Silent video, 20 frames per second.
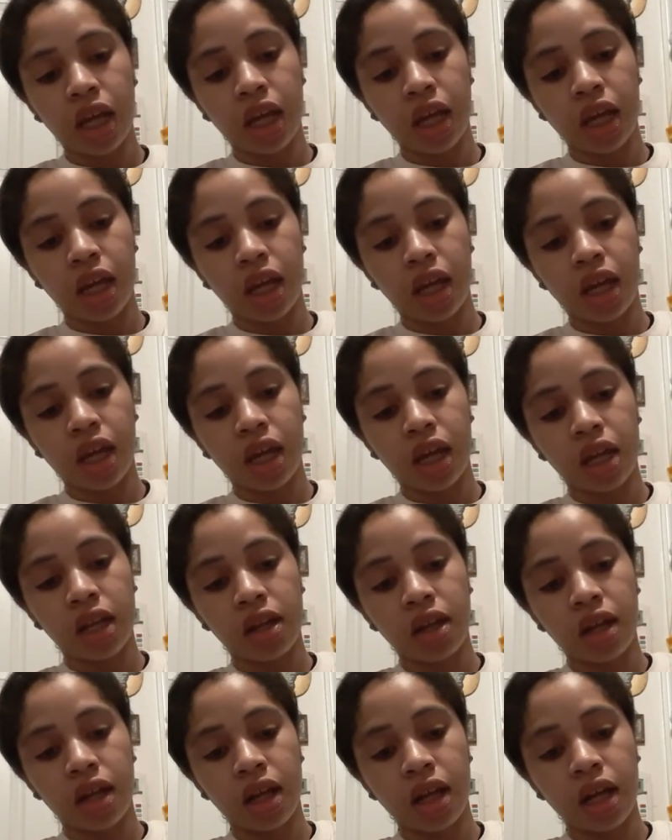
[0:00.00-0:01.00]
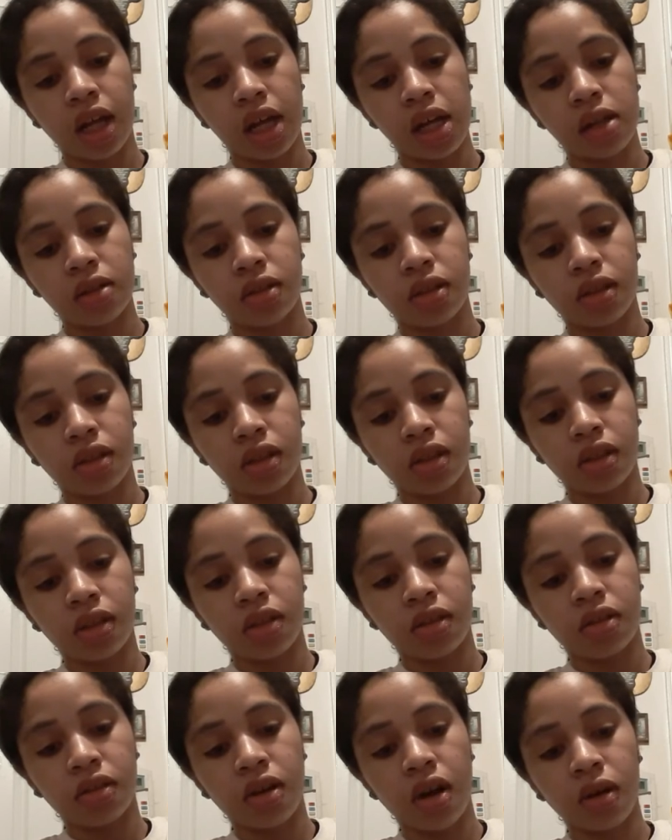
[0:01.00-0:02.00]
And uh, I'll
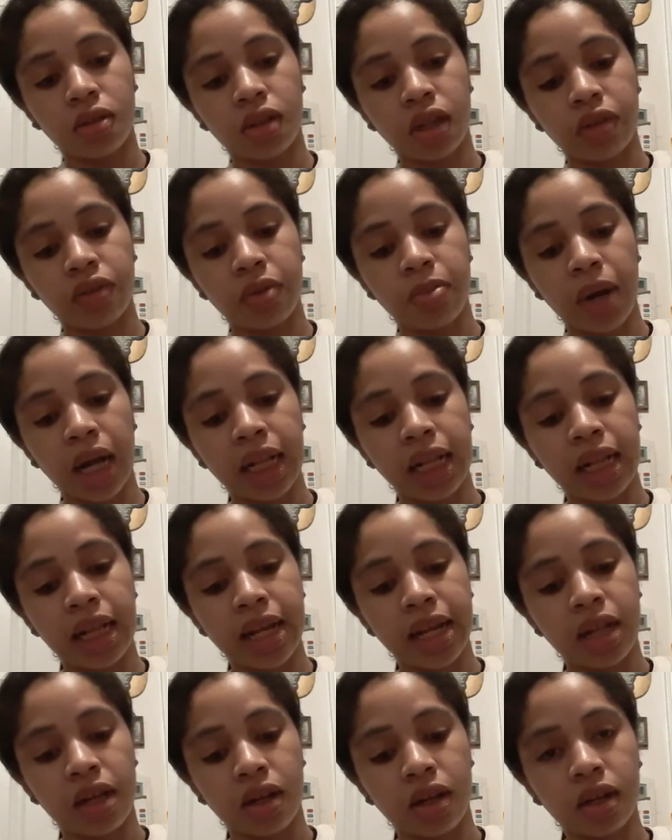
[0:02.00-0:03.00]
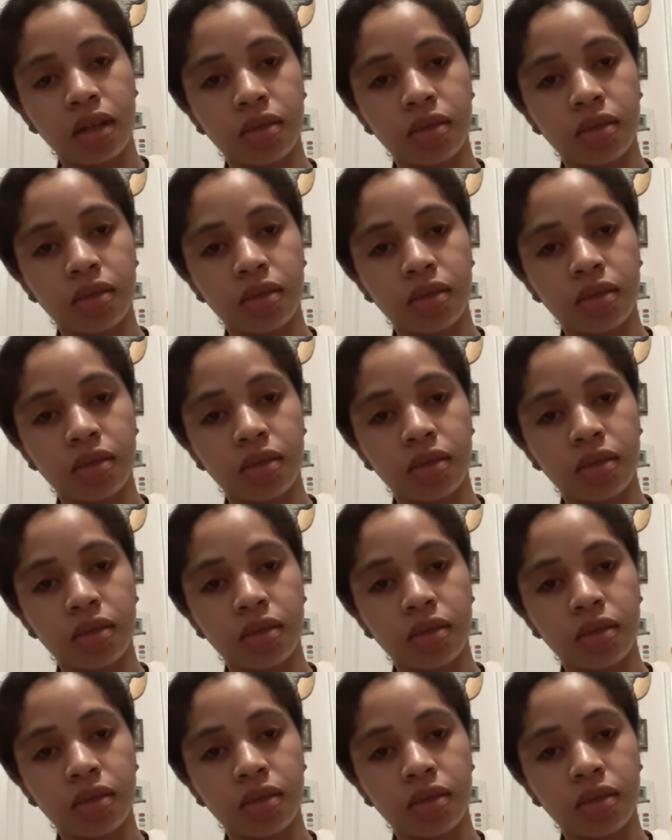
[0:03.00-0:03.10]
talk to everybody later.